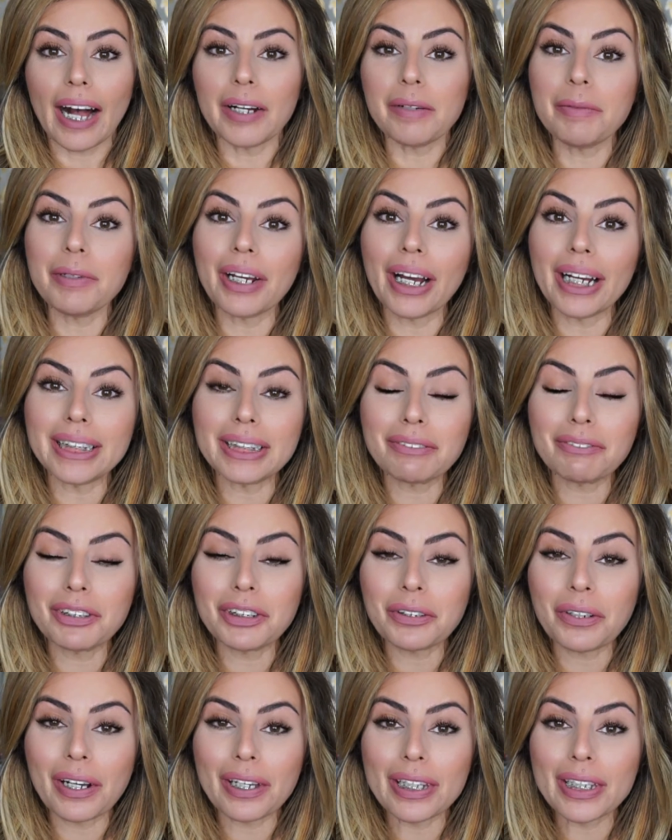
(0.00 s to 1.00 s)
I hope you guys have
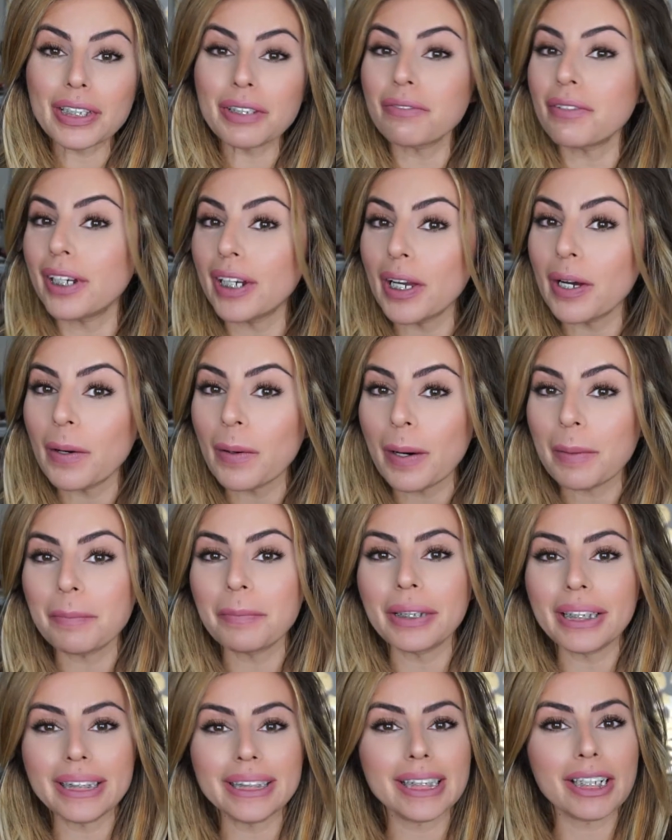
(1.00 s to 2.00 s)
enjoyed this video.
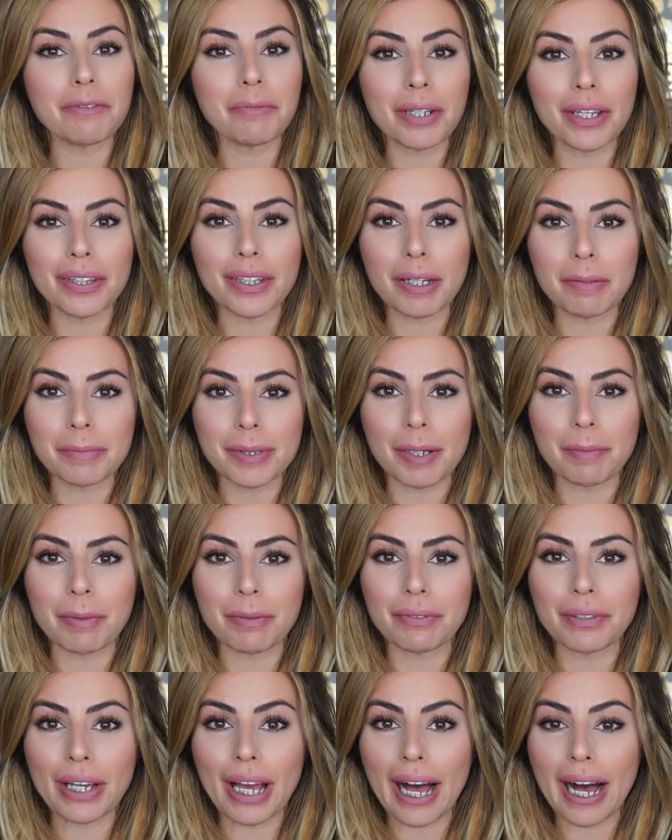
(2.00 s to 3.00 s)
Please give me a thumbs up
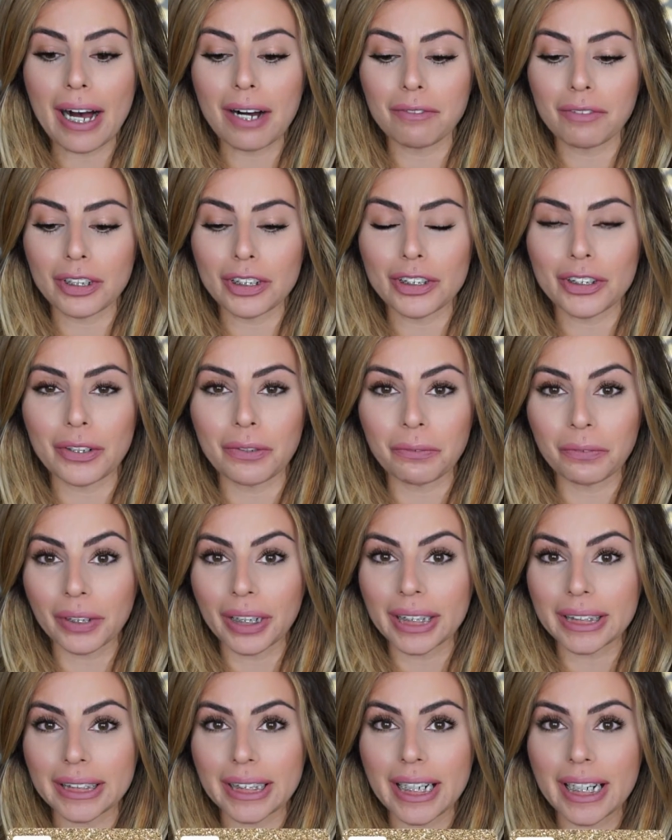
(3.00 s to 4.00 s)
if you have. Don't
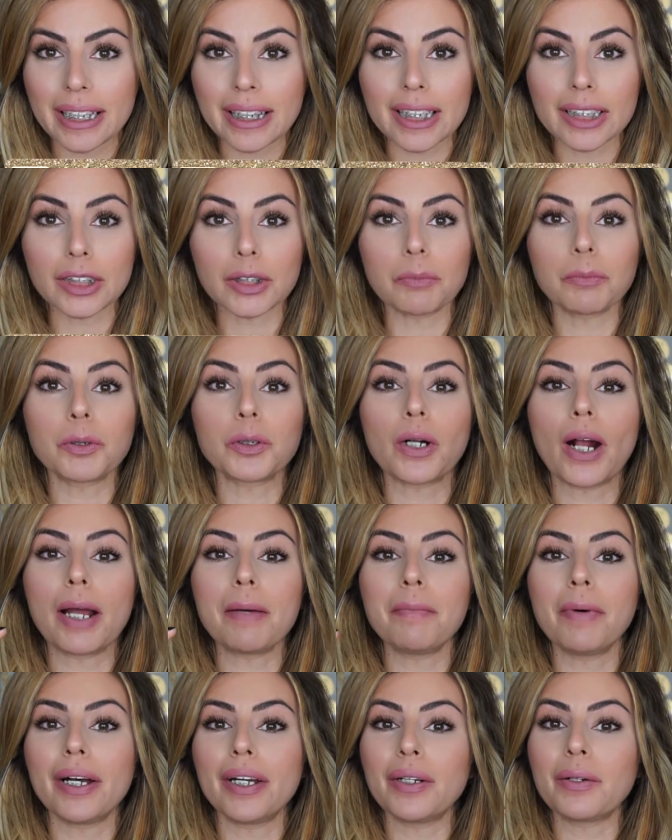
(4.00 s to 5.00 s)
forget to hit the
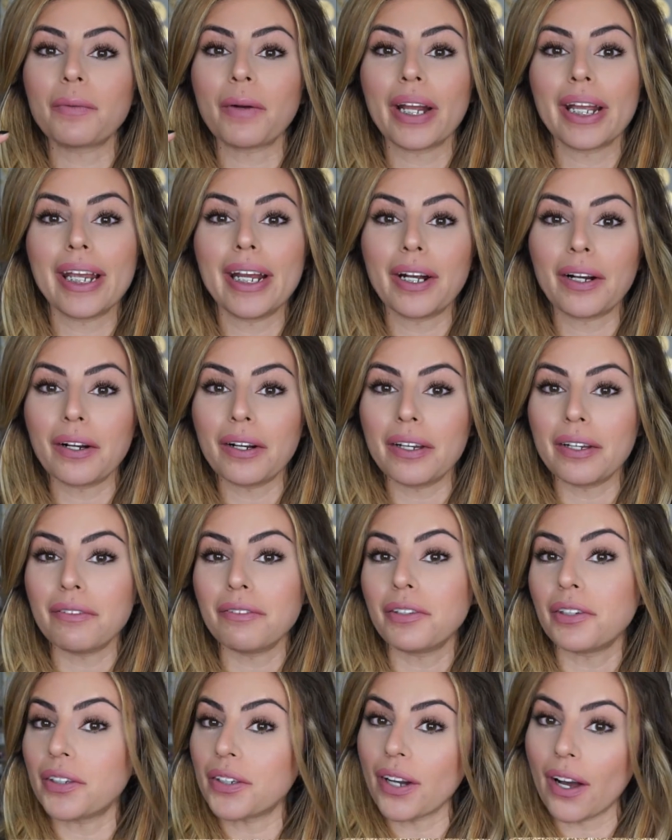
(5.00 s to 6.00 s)
subscribe button right here
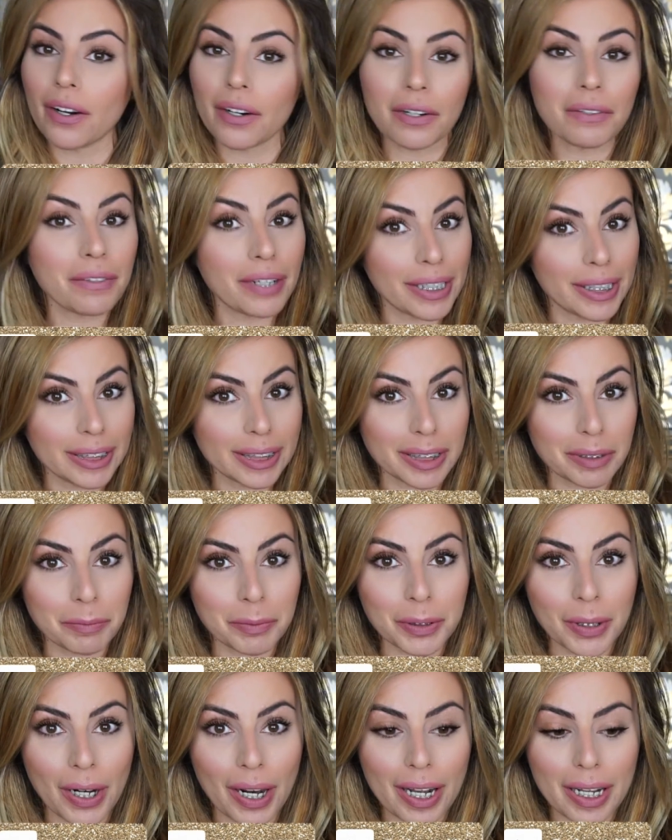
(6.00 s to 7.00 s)
if you're not already
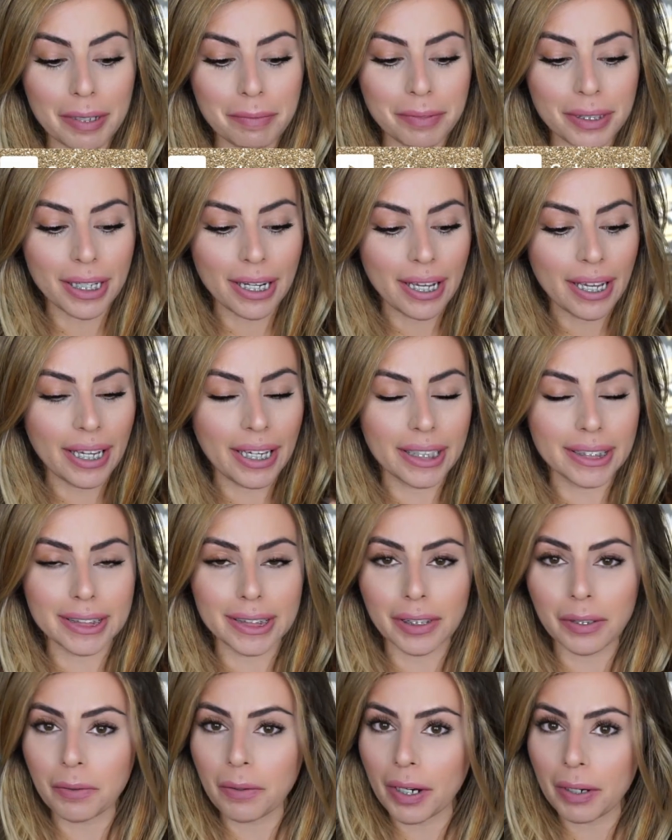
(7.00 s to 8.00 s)
subscribed. It's
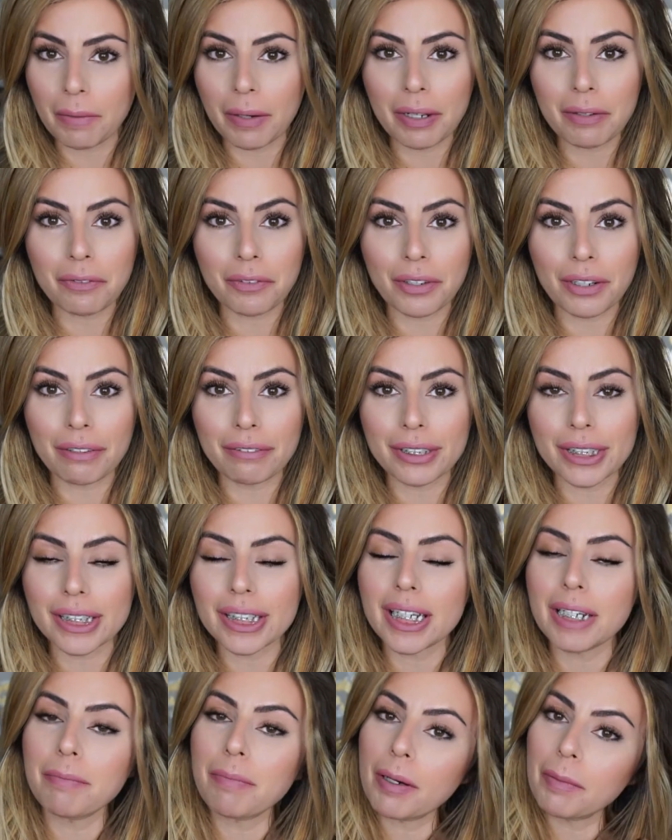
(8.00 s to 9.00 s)
a great way for you to
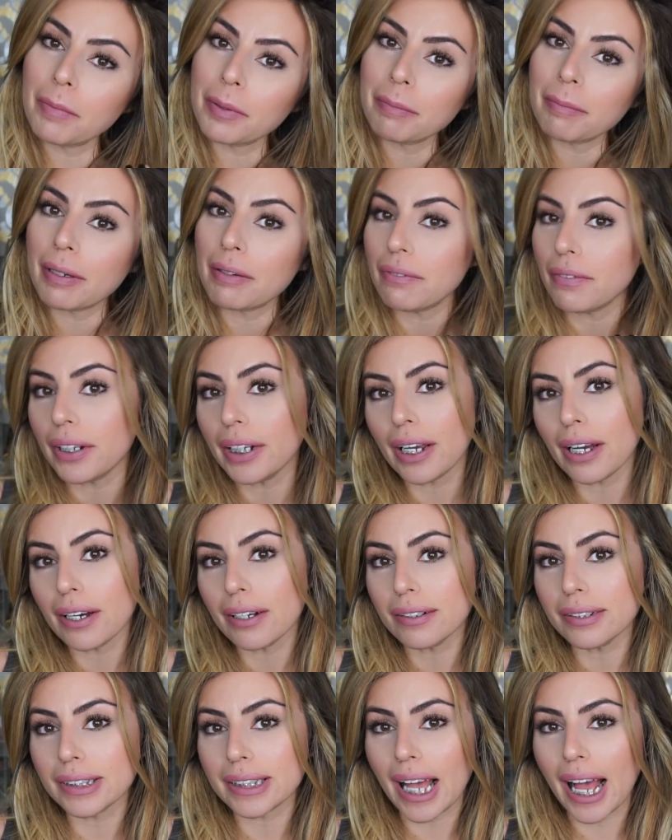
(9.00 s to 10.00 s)
keep up with my
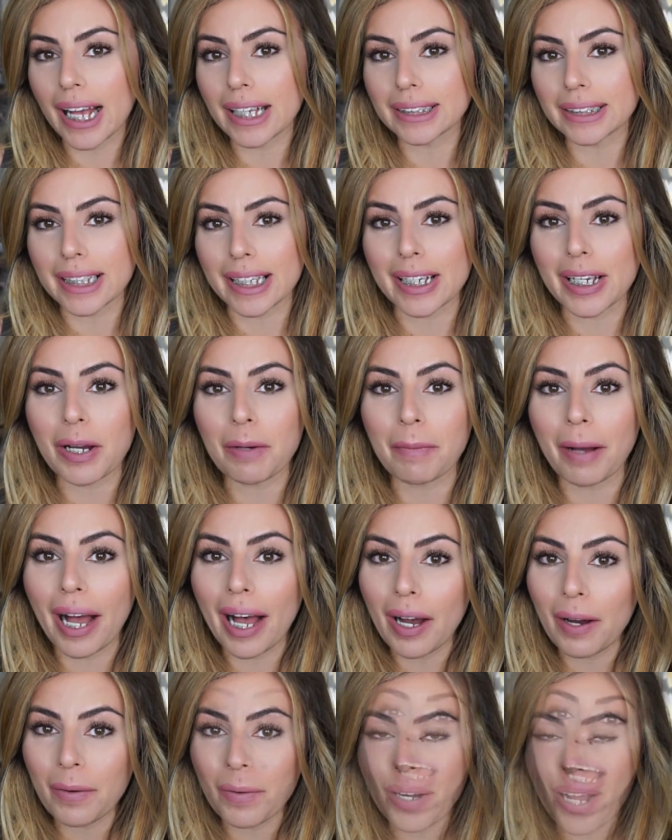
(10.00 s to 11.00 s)
videos as they come
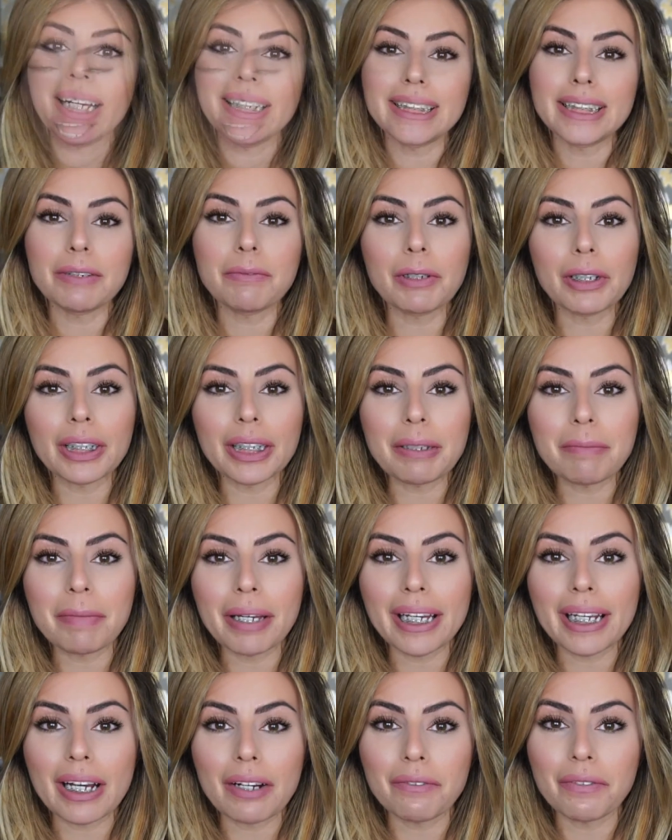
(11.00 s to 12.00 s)
out. I typically
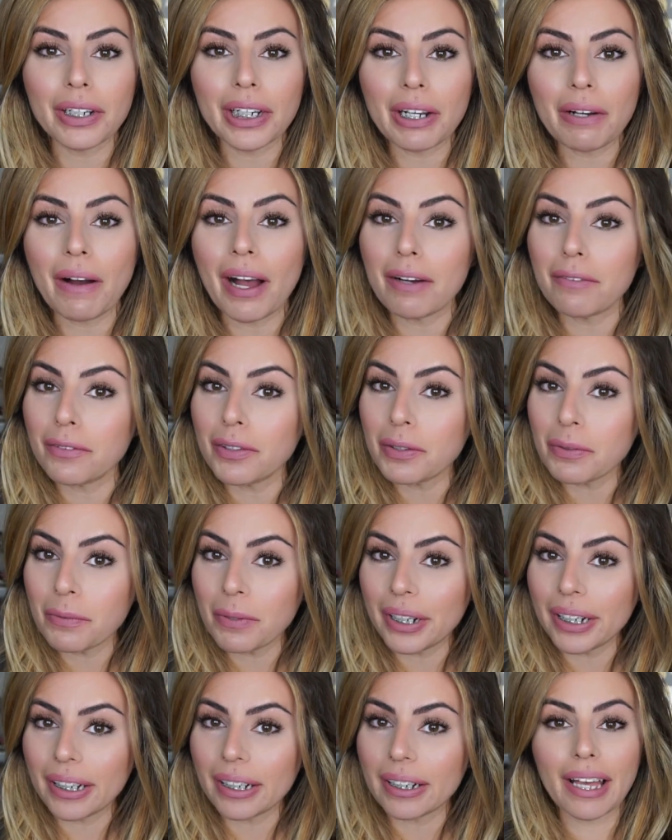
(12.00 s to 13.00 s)
make a video every
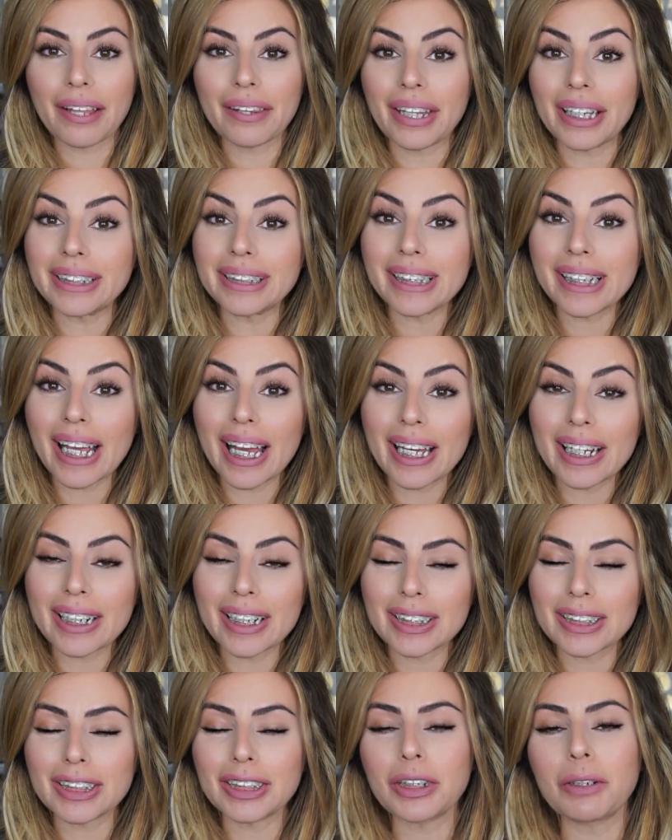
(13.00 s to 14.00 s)
week. Thanks
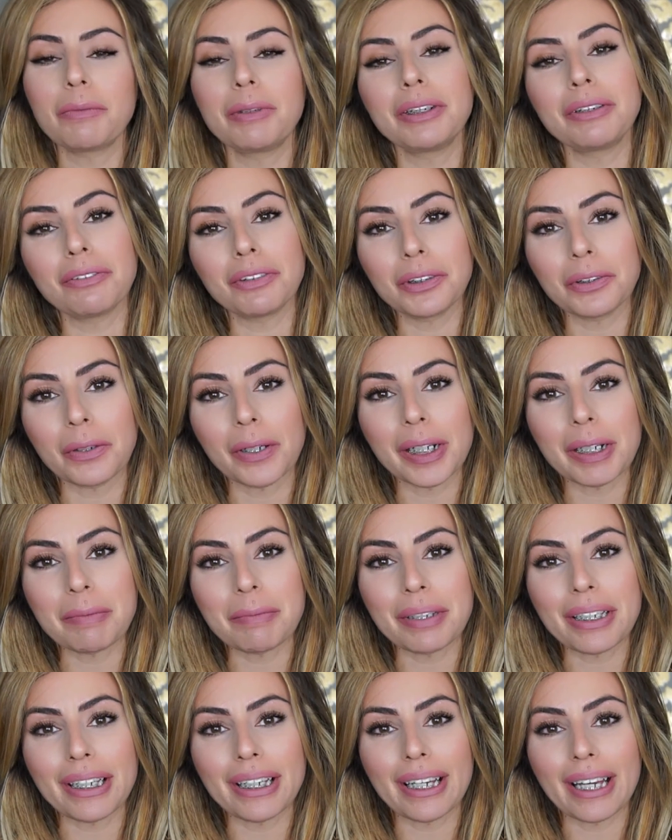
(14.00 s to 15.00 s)
again so much for joining
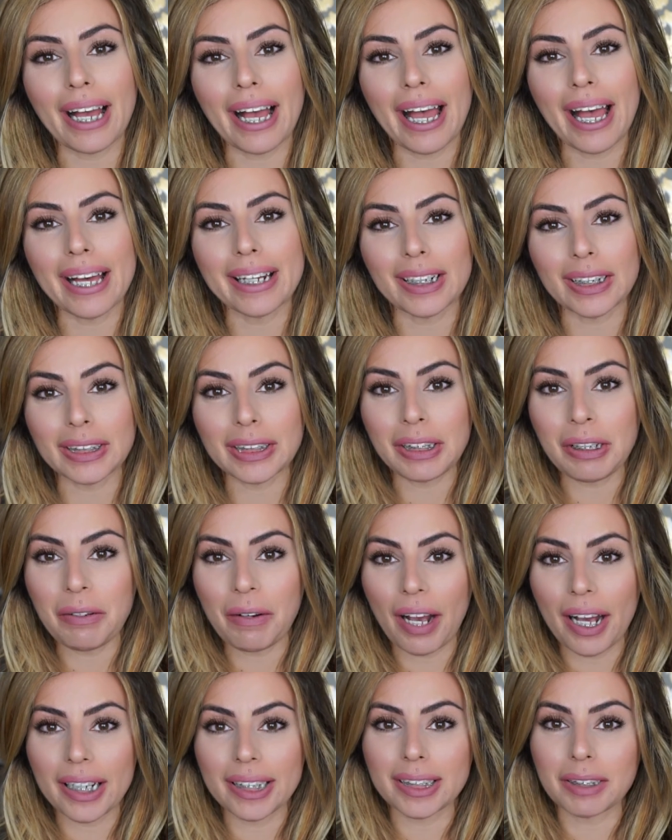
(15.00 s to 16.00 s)
me, and I'll see you
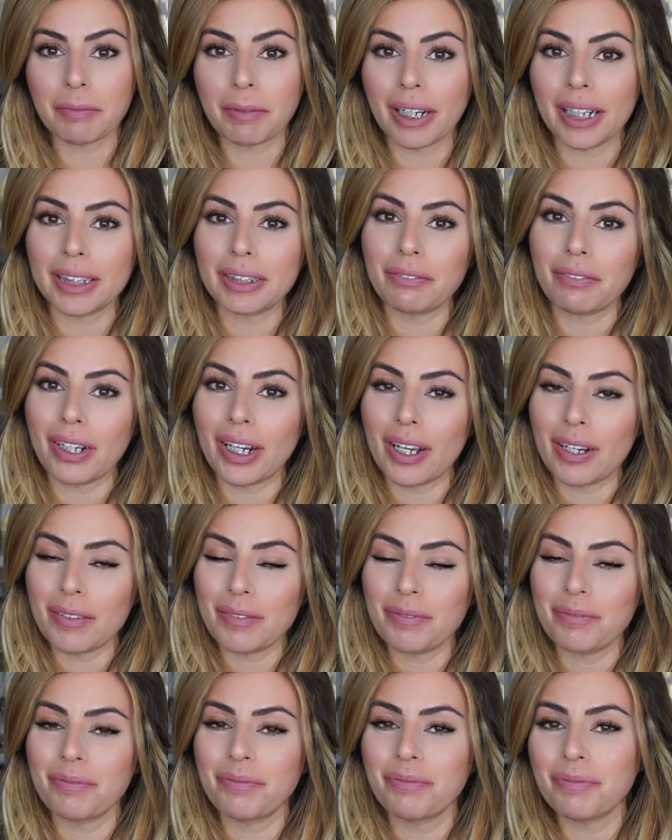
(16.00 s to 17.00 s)
guys in my next
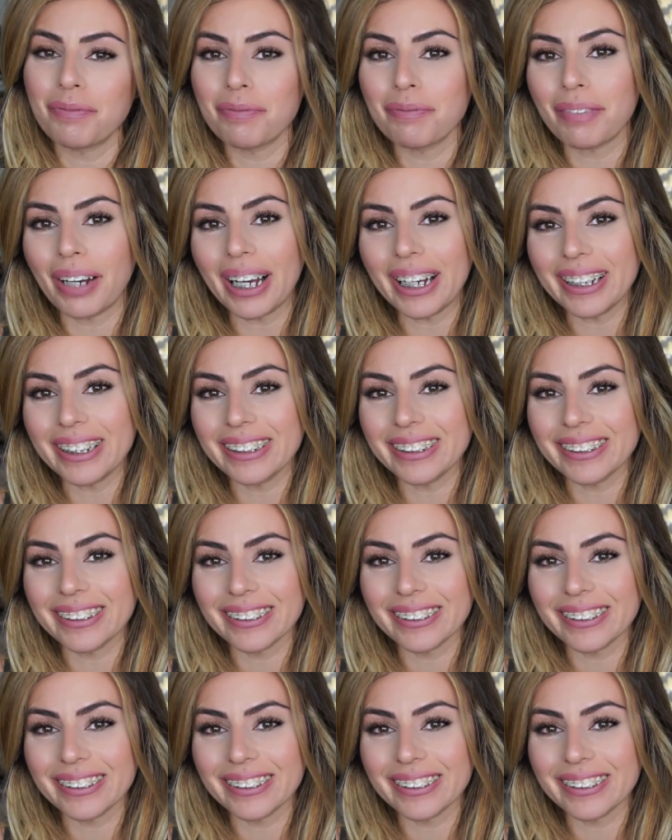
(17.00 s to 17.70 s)
video. Bye.